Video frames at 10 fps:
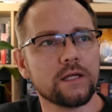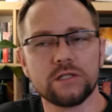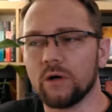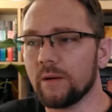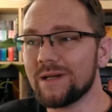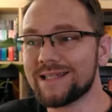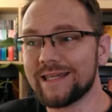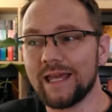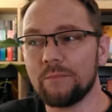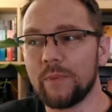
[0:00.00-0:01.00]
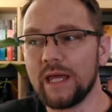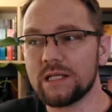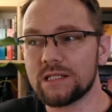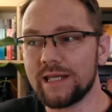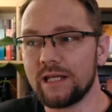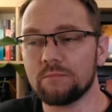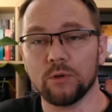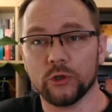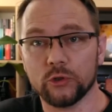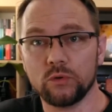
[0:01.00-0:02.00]
So I'm going to say Bay State
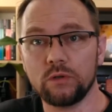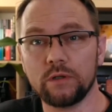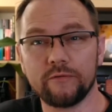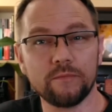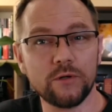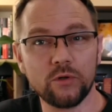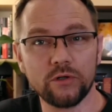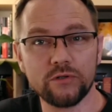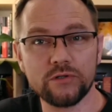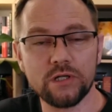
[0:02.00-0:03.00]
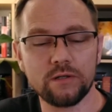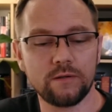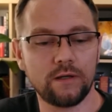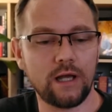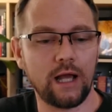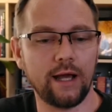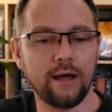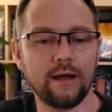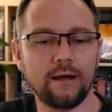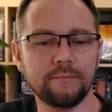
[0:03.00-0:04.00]
Blue from Noodlers.
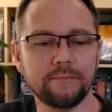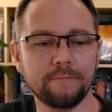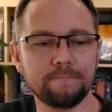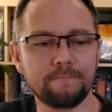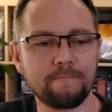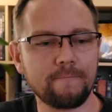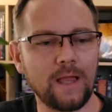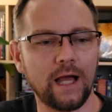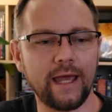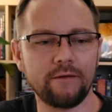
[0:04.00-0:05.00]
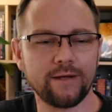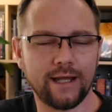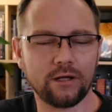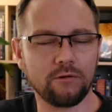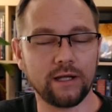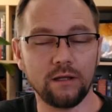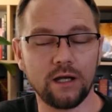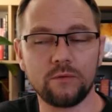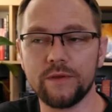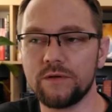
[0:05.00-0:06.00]
I haven't had great
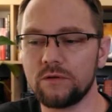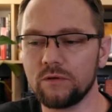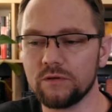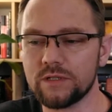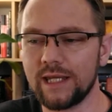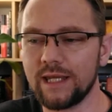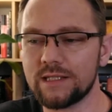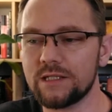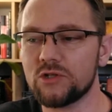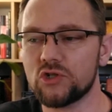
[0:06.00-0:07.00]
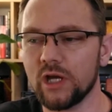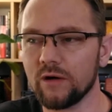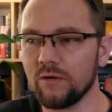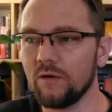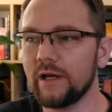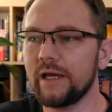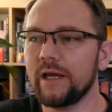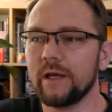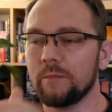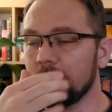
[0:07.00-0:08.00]
luck with Noodlers inks in general,
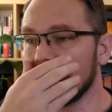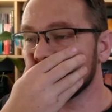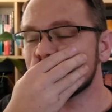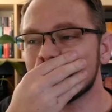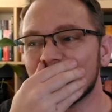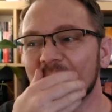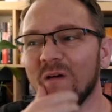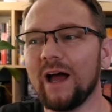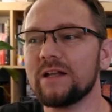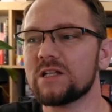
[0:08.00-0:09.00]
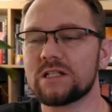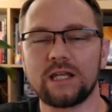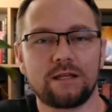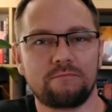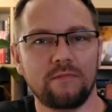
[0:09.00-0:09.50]
but I just